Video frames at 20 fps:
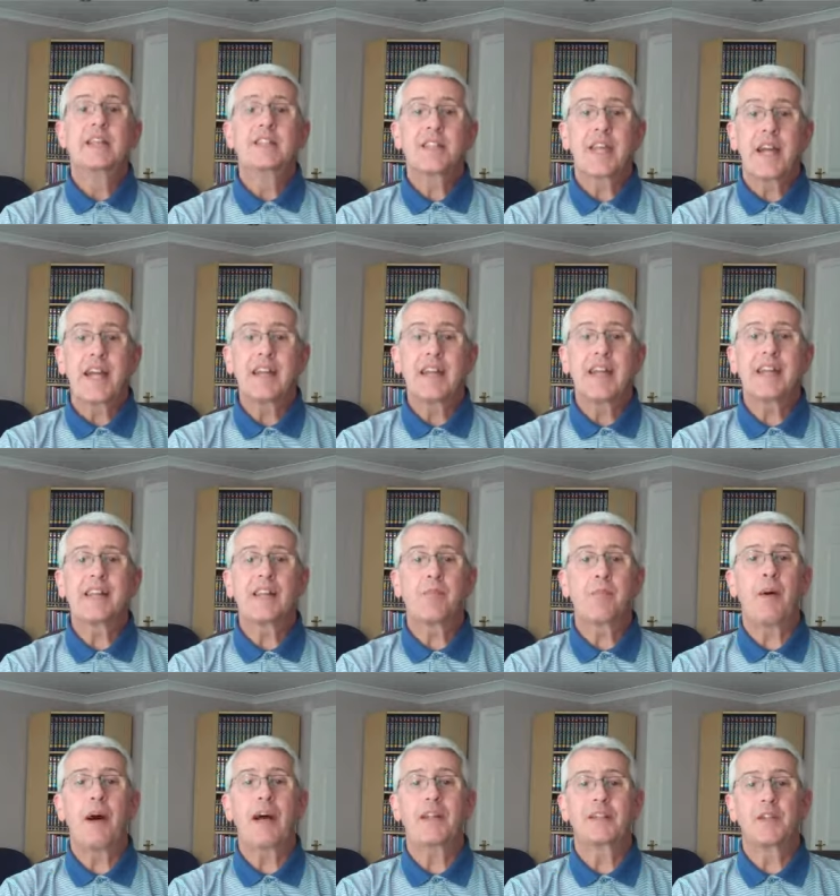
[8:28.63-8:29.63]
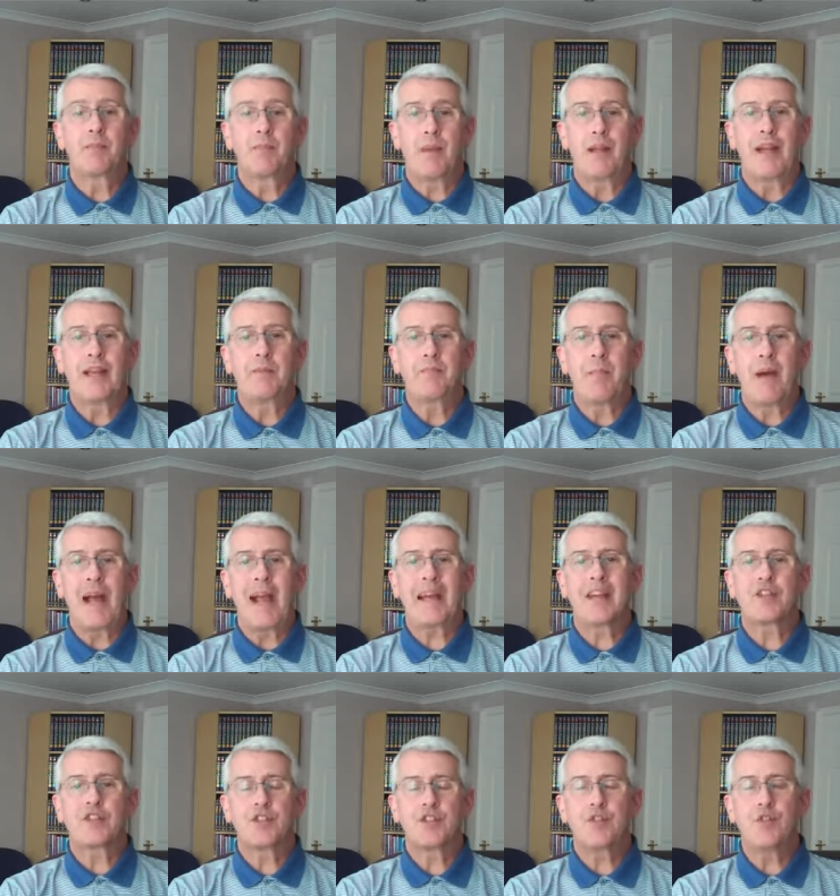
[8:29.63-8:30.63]
taking the putter blade
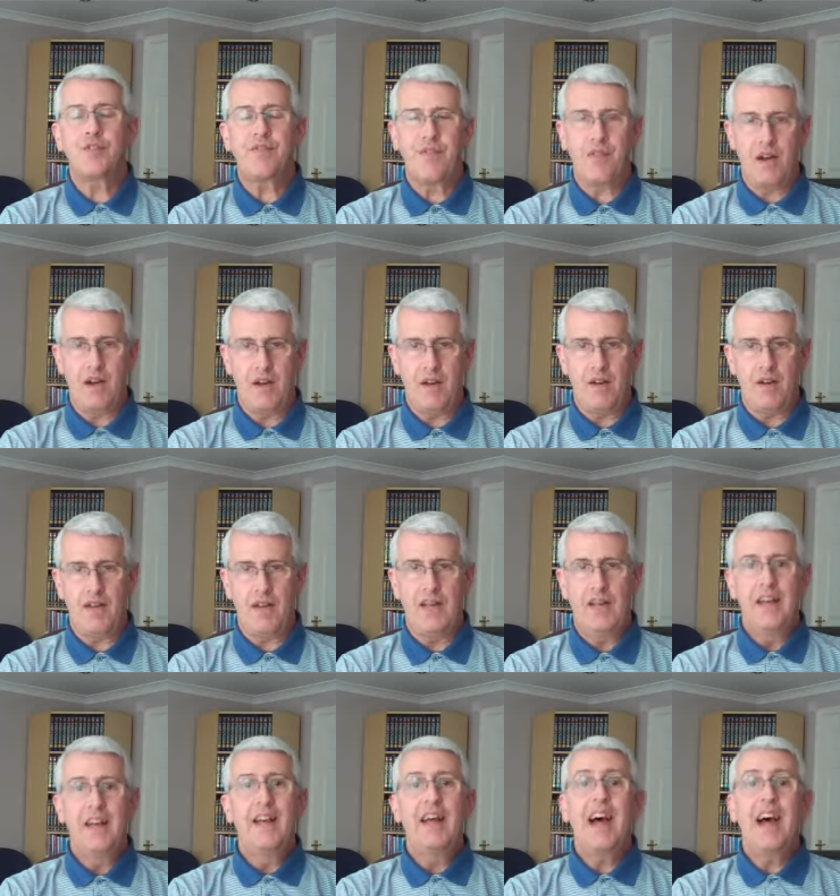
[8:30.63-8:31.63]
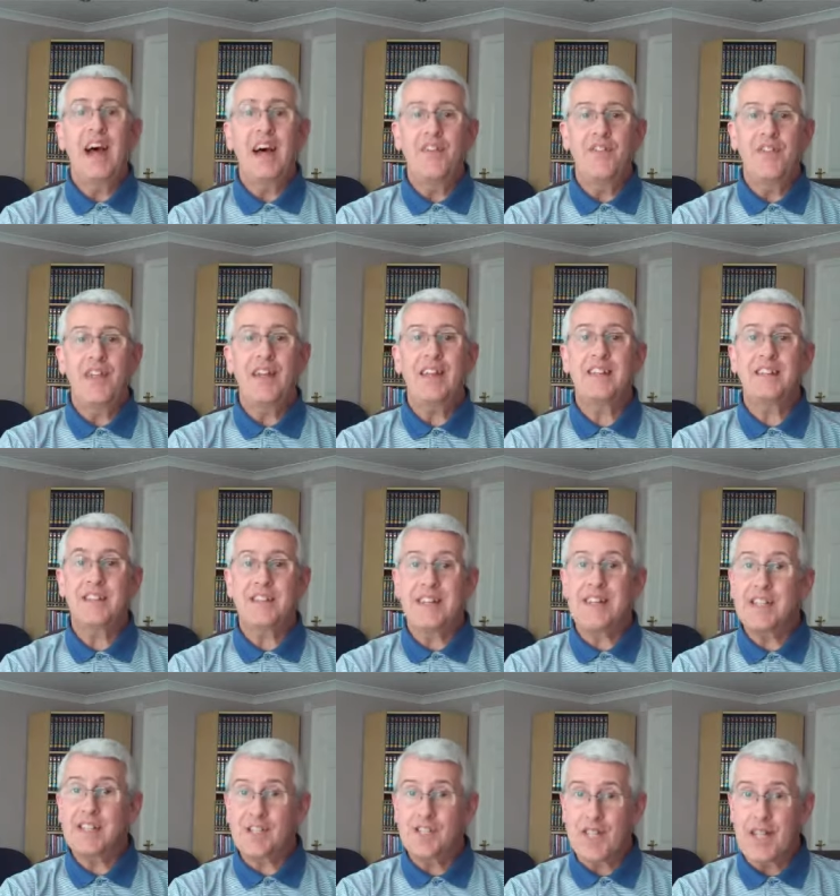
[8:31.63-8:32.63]
back too far and then
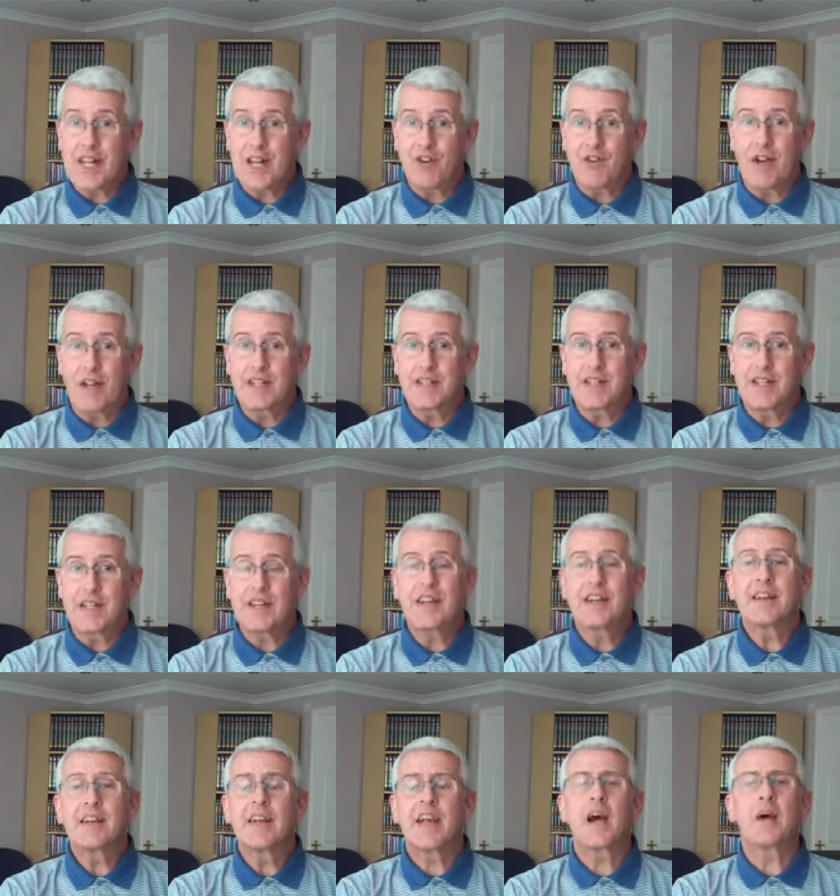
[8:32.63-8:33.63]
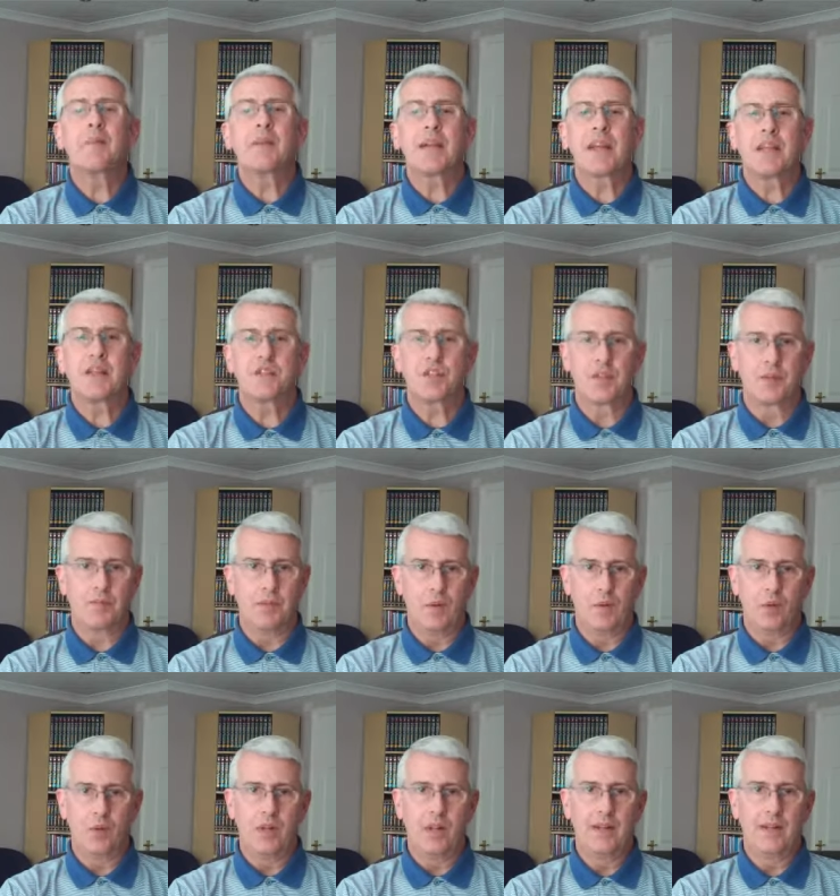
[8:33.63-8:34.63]
decelerating coming into the
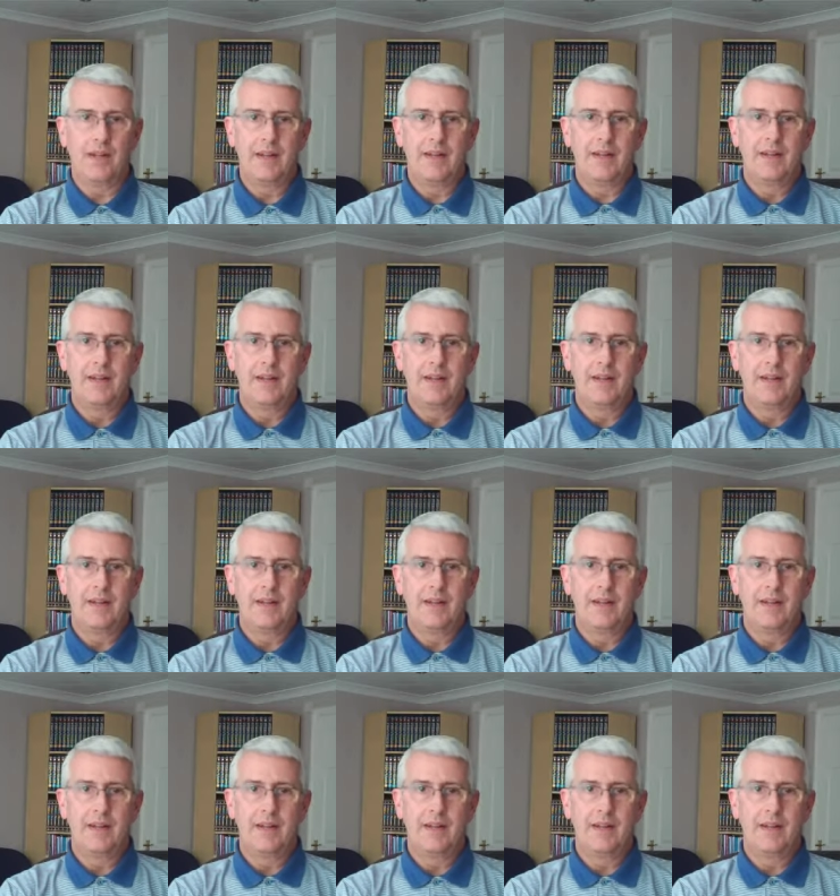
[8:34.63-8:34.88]
ball.